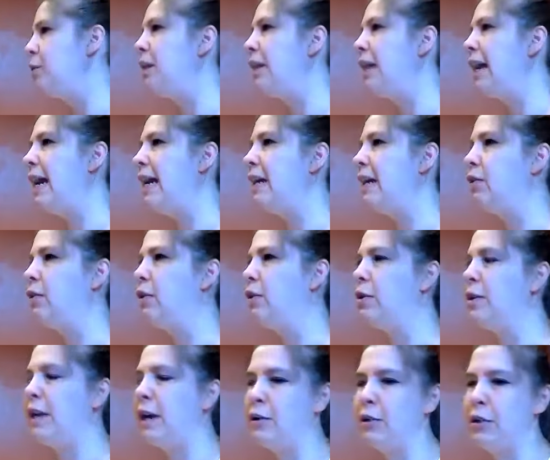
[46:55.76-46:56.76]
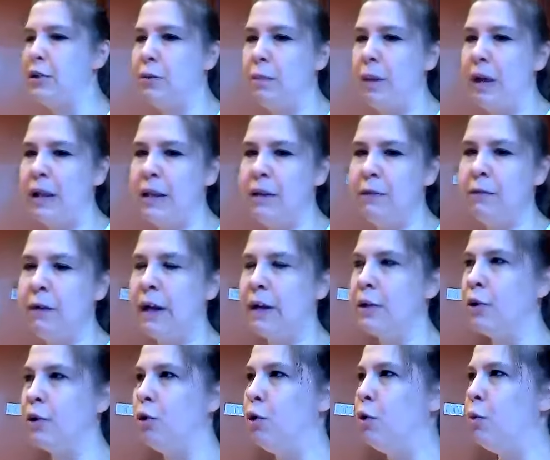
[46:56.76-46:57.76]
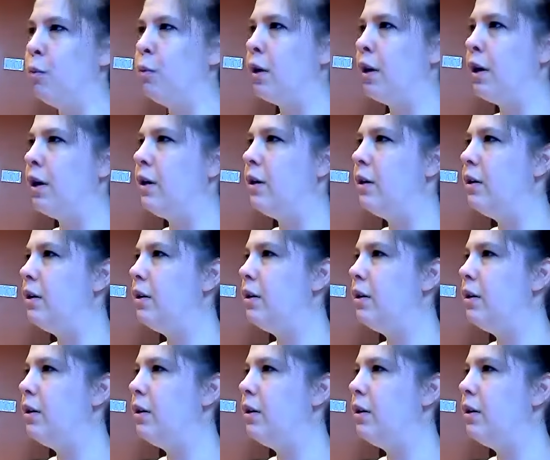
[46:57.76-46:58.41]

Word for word: to plank, lower down to your belly, find cobra.